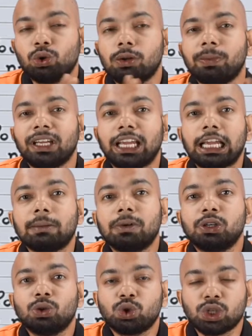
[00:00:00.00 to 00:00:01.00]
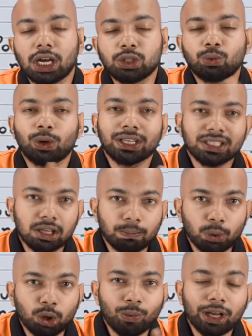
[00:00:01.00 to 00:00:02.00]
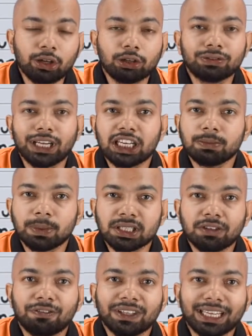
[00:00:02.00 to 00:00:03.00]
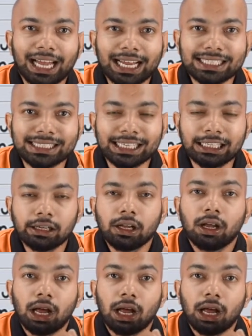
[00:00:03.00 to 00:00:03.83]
you will be able to judge what is the book value of that specific asset